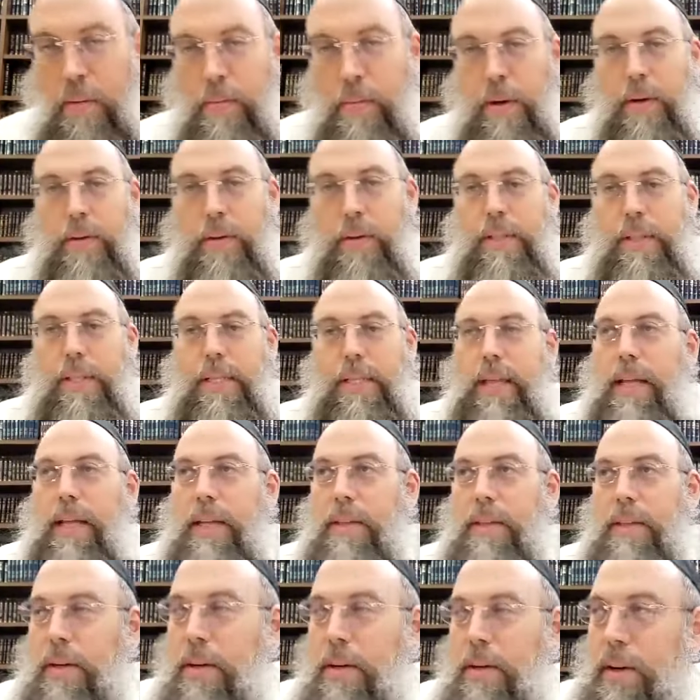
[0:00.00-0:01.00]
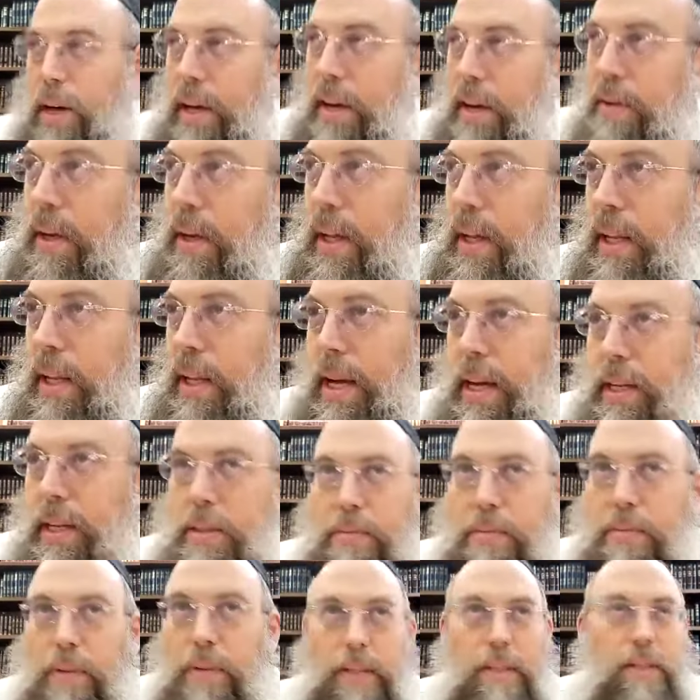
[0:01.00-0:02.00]
don't say that the kohen really
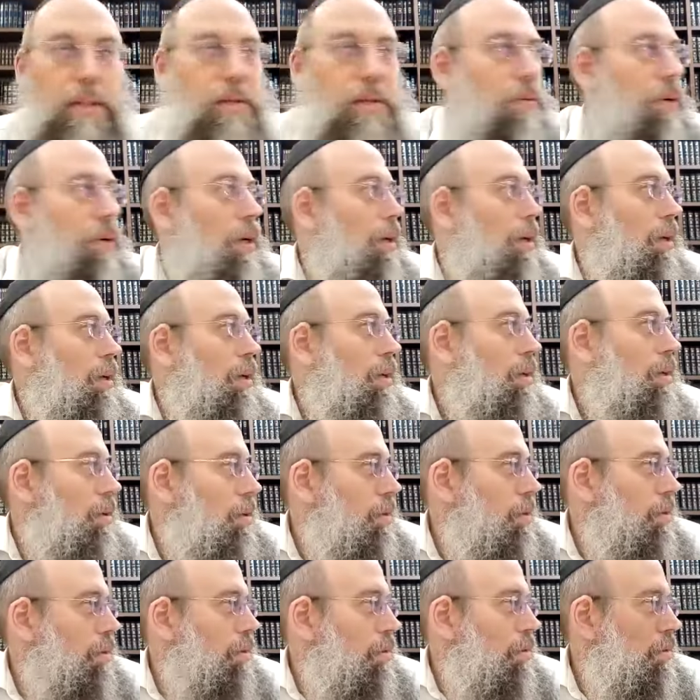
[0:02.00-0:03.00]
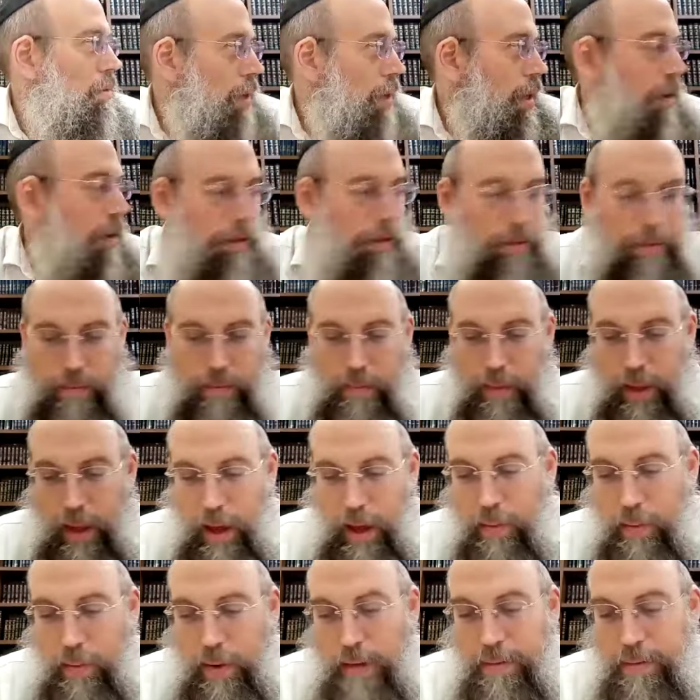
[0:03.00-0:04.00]
has rights to it, right?
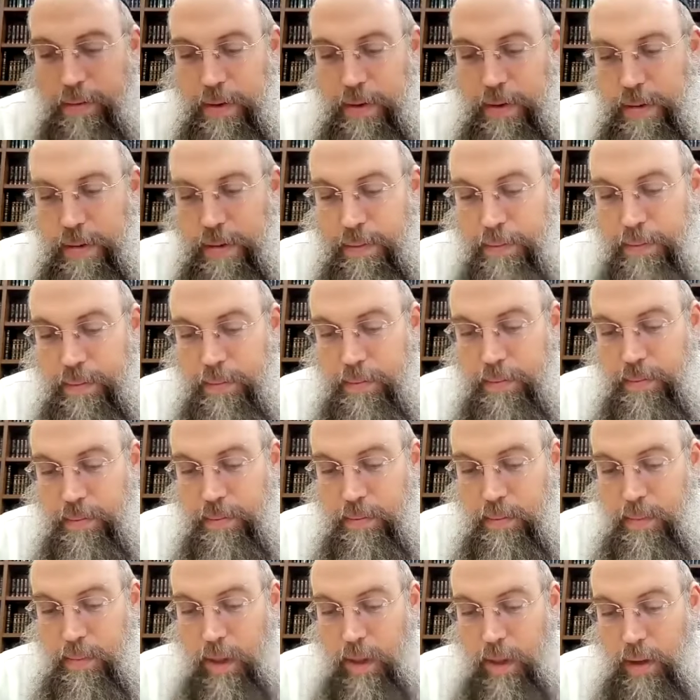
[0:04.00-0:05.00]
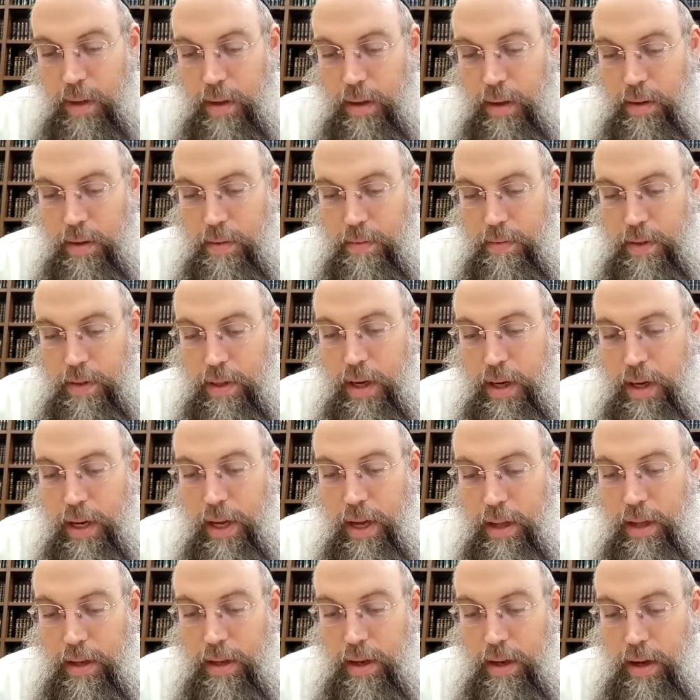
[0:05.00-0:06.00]
However, the Tani
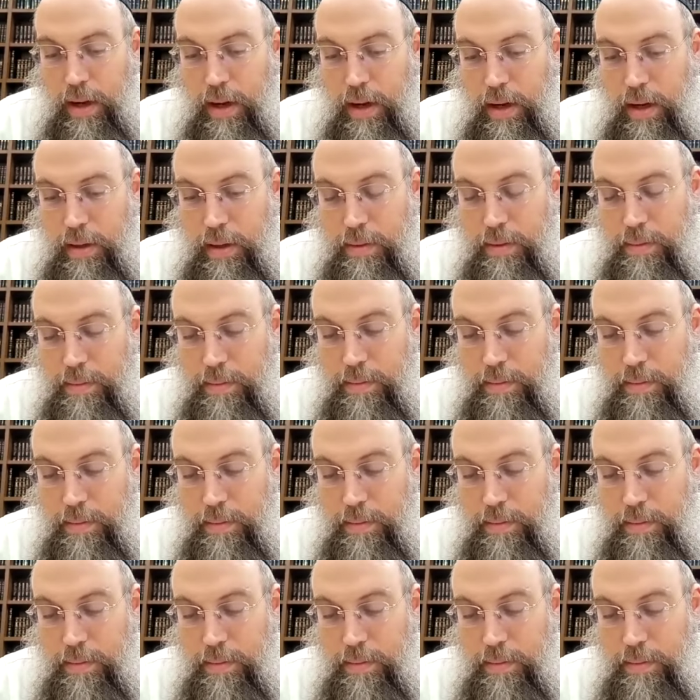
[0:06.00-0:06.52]
Allah